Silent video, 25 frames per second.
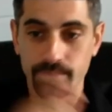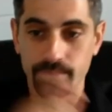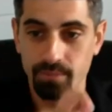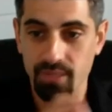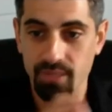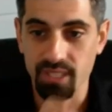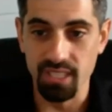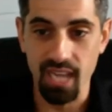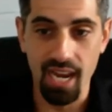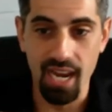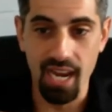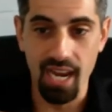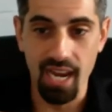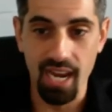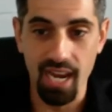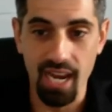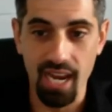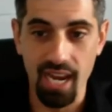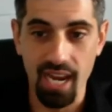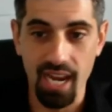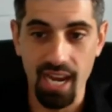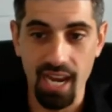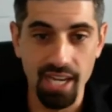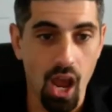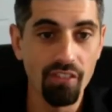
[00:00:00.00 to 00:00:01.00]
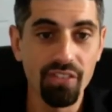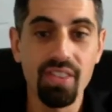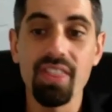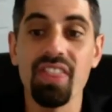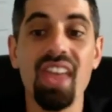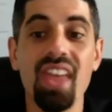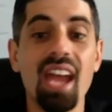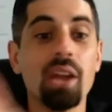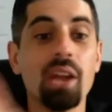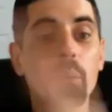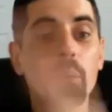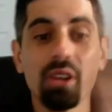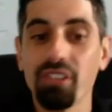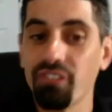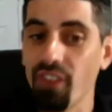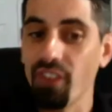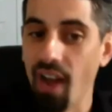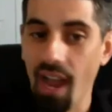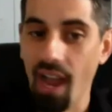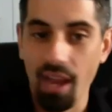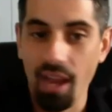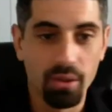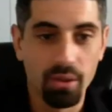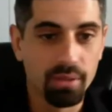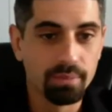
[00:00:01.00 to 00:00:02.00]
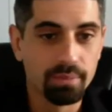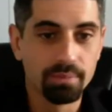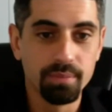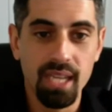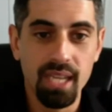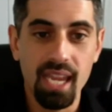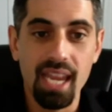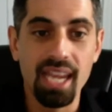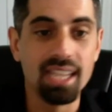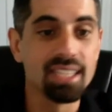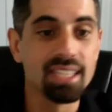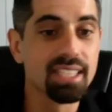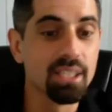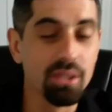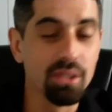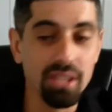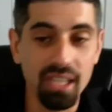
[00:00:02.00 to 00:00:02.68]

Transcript: Sign off. Then we file.